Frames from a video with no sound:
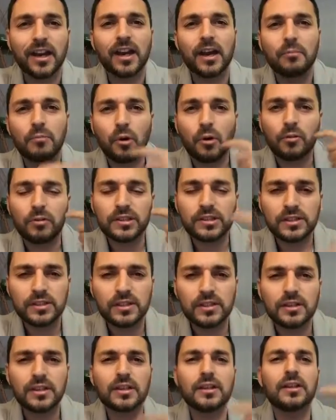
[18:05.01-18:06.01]
I'm always
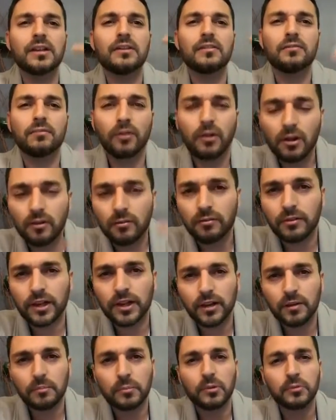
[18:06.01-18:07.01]
evolving.
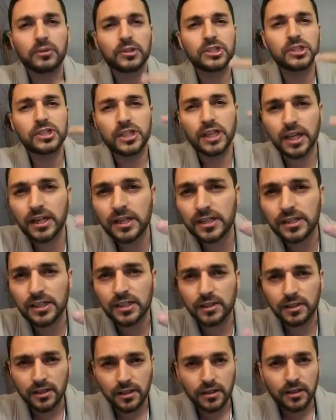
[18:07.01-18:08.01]
I'm always
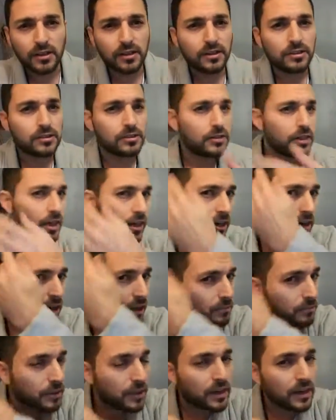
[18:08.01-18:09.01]
changing. Today I
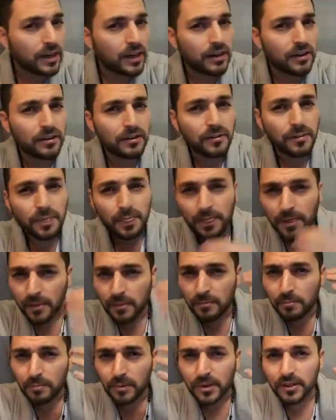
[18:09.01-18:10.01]
cut my hair,
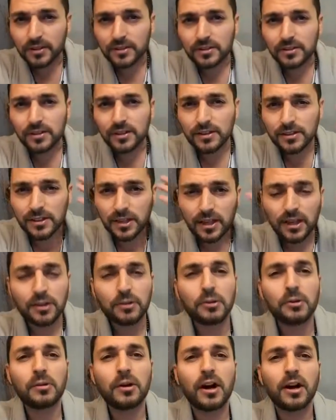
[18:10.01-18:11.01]
but it's gonna
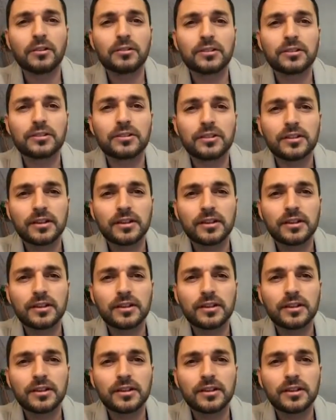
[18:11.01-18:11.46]
grow out.